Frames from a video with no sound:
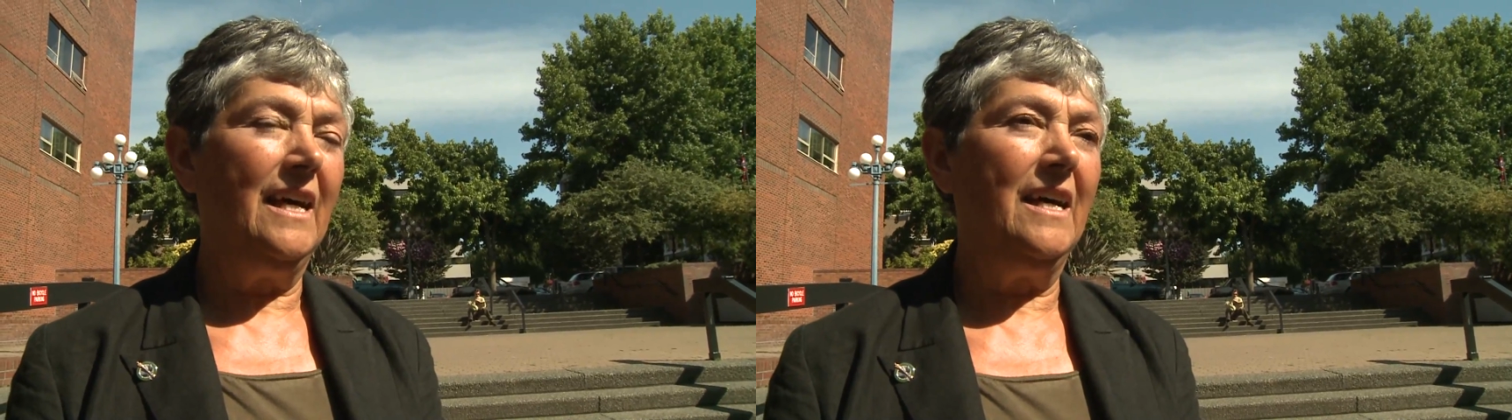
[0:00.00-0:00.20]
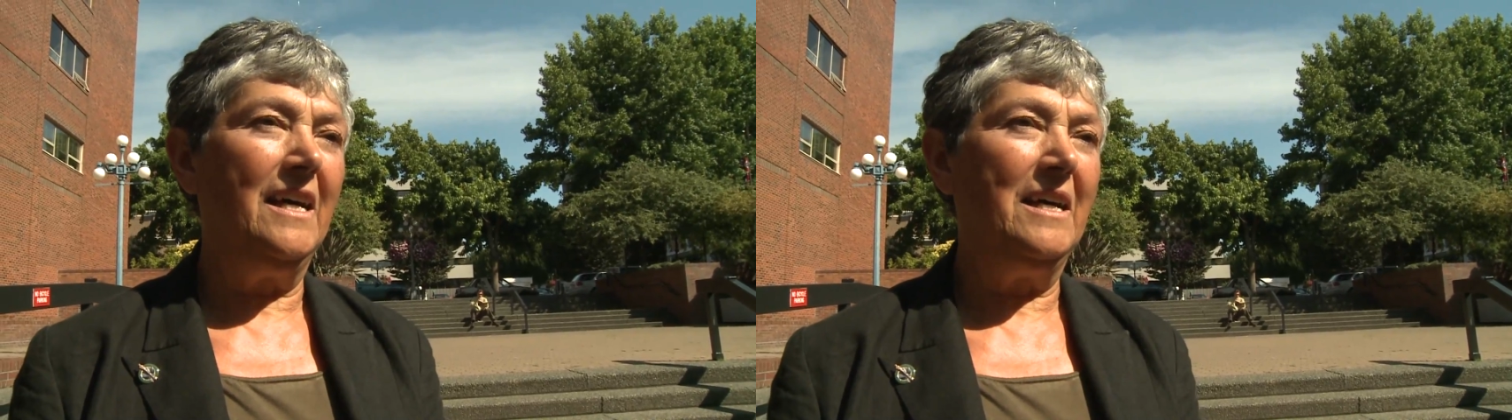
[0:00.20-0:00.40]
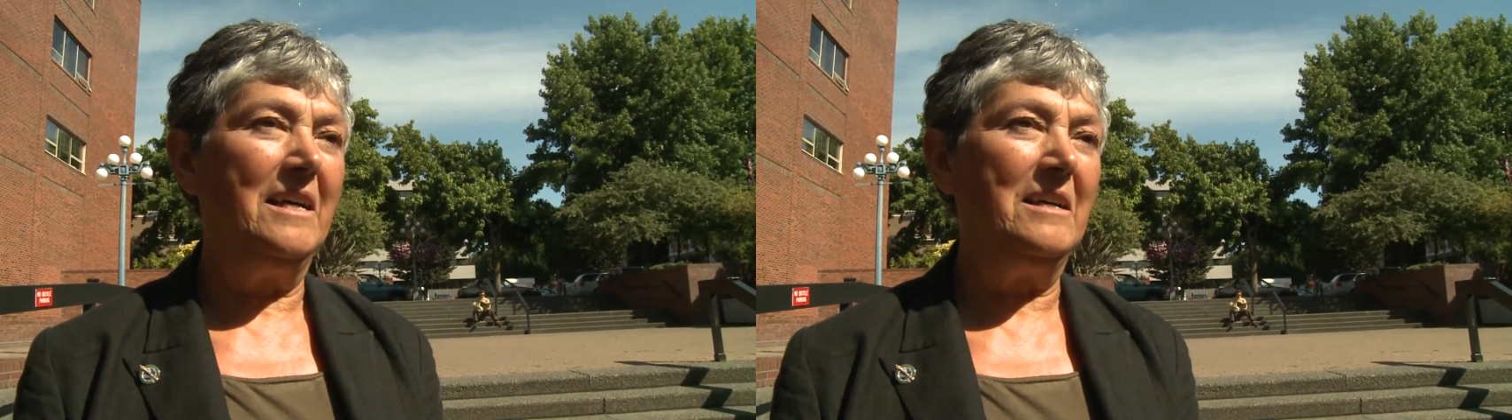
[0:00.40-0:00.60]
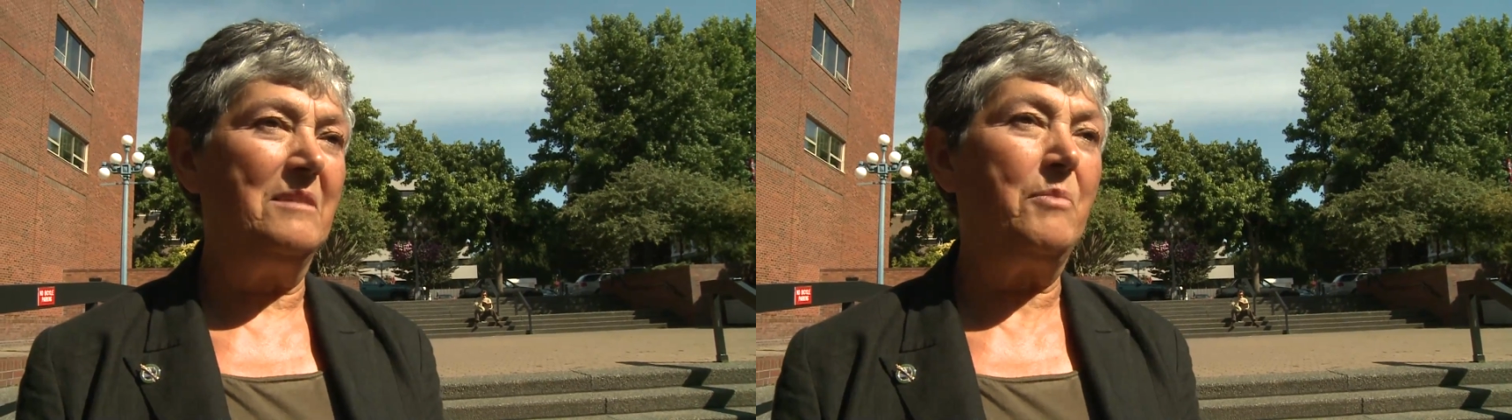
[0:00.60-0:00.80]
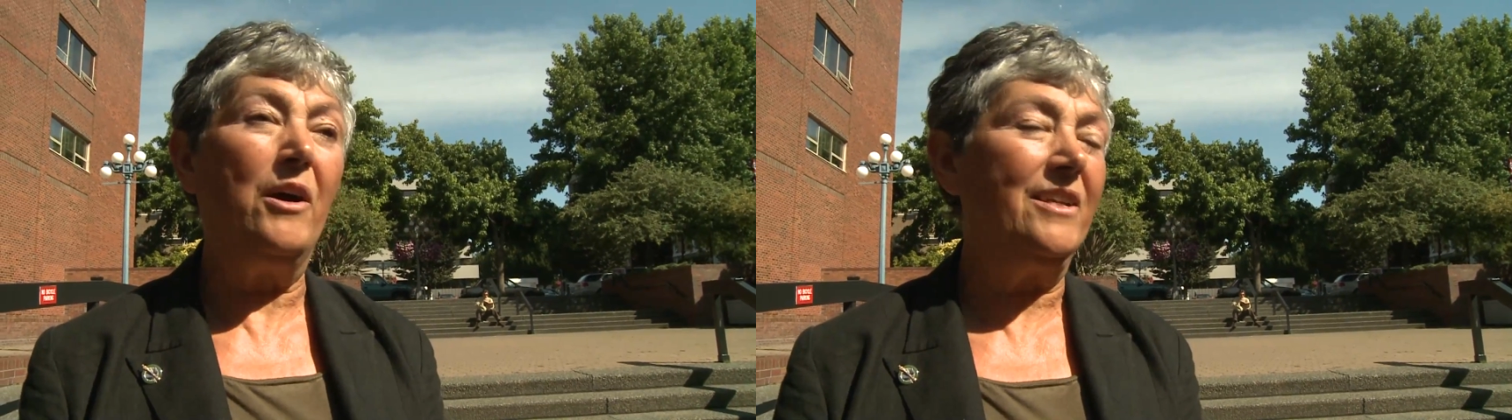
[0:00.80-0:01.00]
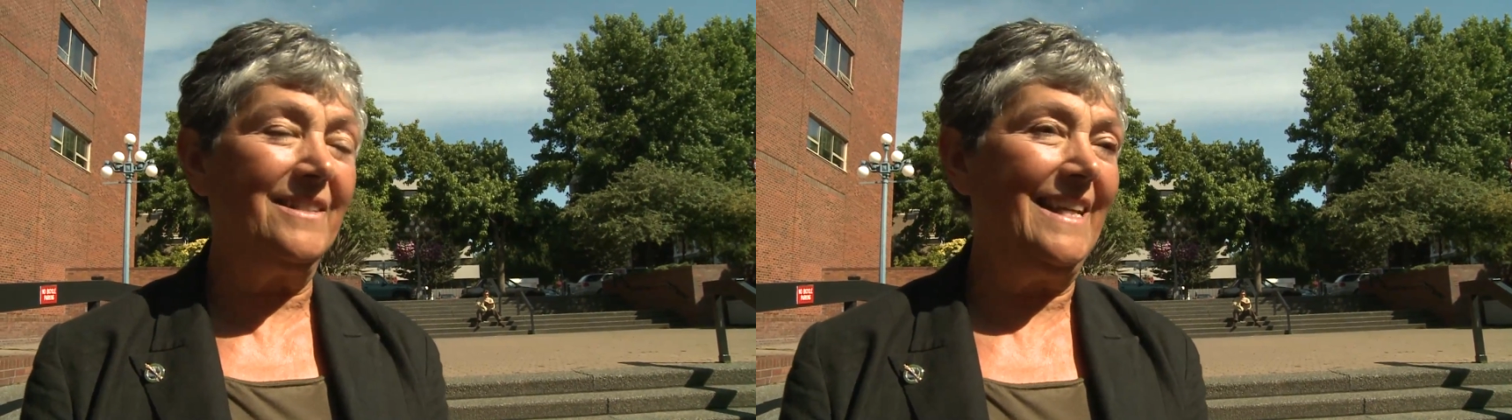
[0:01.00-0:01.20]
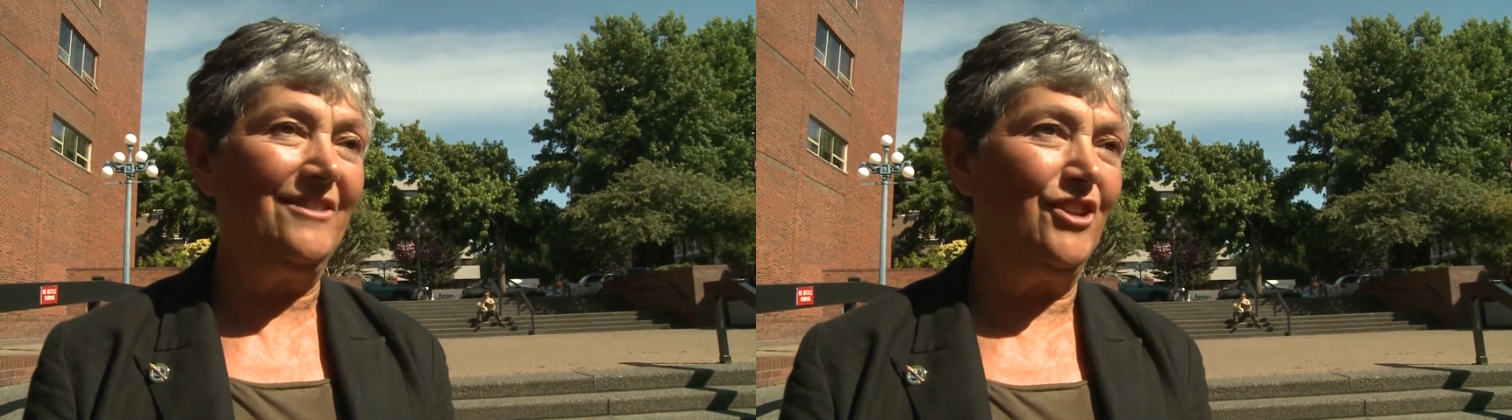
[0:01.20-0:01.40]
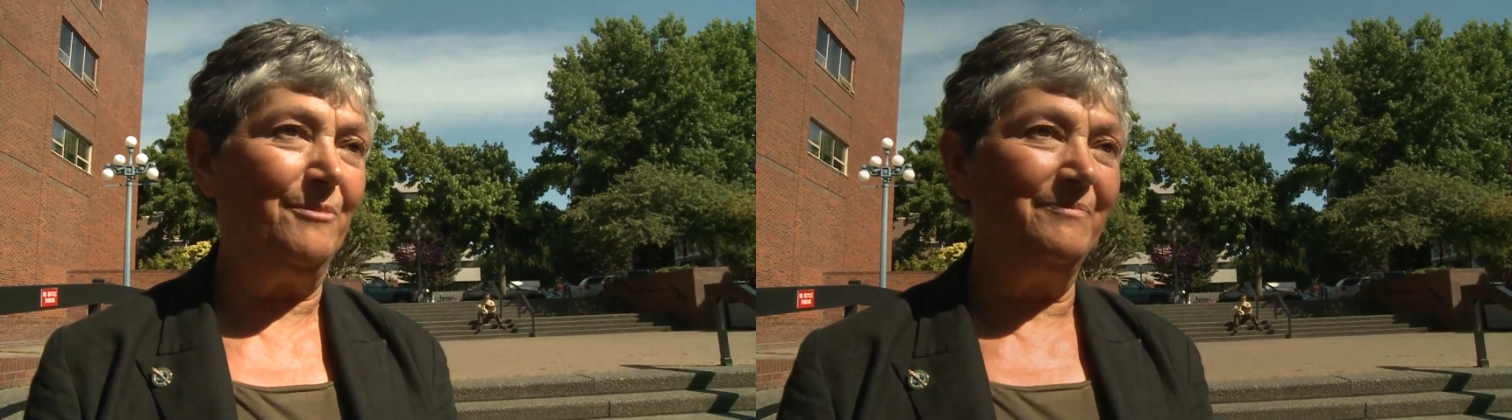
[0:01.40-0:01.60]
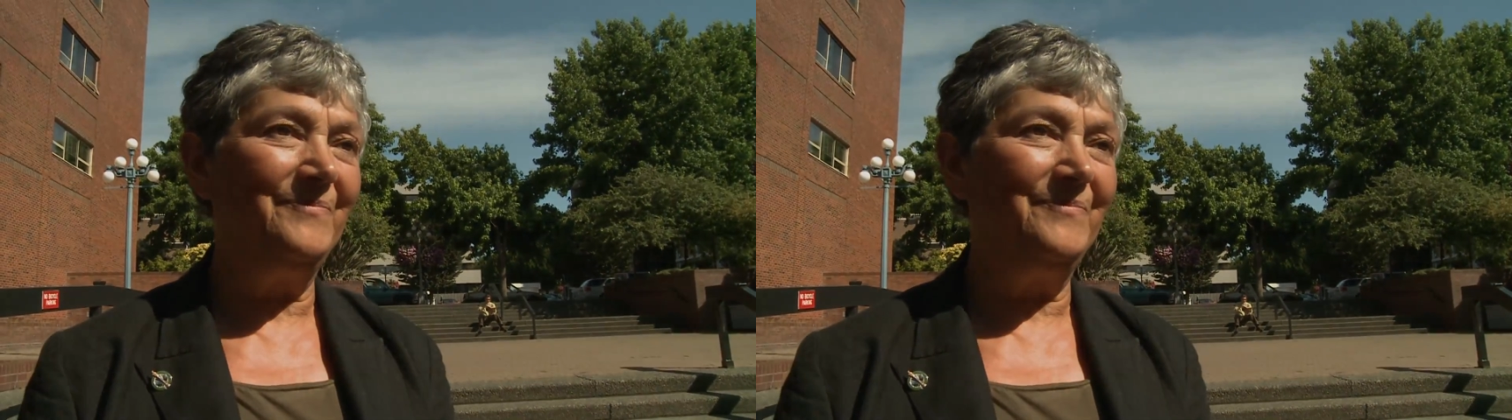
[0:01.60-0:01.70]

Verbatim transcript: uh, partisanship.